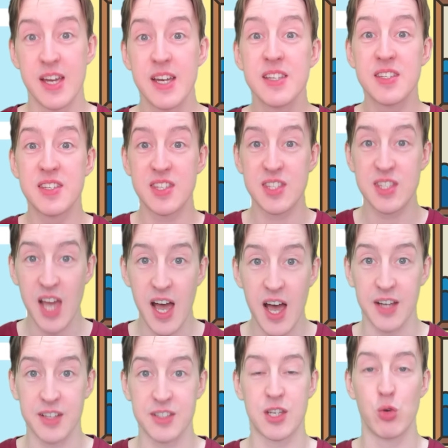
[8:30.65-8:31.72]

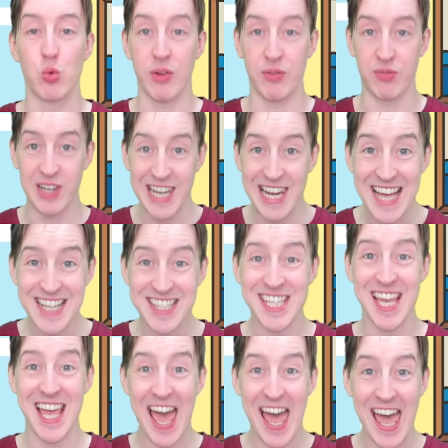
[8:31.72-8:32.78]
start with
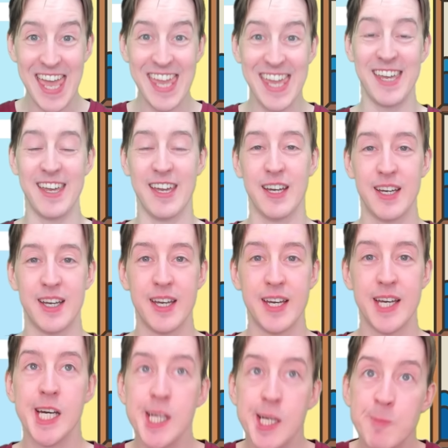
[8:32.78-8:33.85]
letter A.
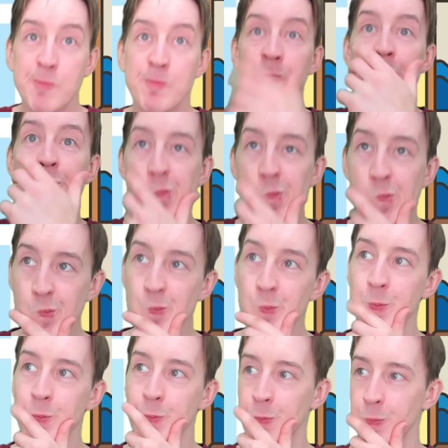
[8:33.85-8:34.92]

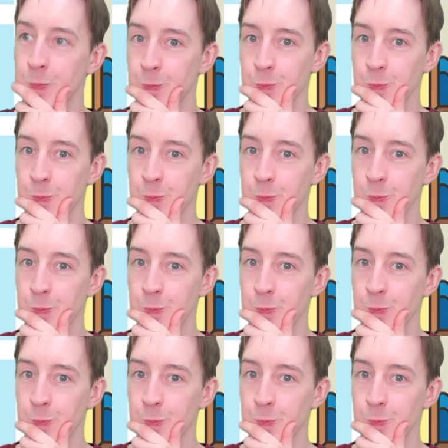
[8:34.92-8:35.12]
Hmm.